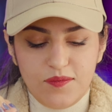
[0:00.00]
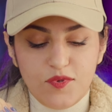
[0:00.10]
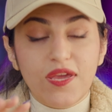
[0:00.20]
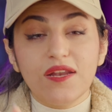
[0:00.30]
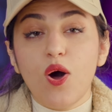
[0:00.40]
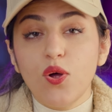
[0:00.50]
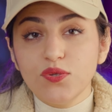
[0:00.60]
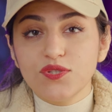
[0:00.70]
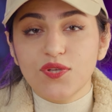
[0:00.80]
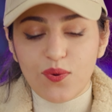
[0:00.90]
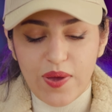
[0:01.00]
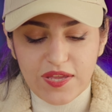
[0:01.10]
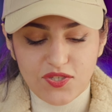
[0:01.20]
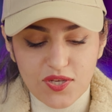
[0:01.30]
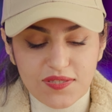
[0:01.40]
You can also
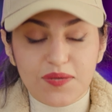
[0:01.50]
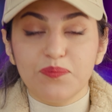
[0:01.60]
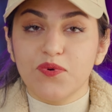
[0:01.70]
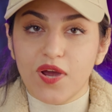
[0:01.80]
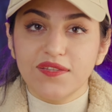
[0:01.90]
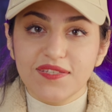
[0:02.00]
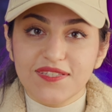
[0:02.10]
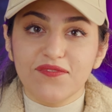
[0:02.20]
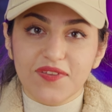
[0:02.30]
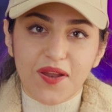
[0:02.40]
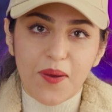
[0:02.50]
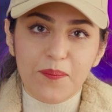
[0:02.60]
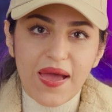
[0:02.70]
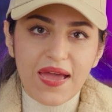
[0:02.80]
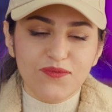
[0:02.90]
adjust the brightness of the
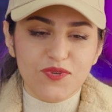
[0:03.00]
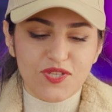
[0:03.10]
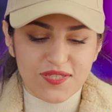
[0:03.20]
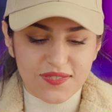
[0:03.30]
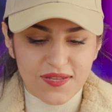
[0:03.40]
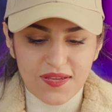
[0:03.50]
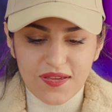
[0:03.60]
numpad, which is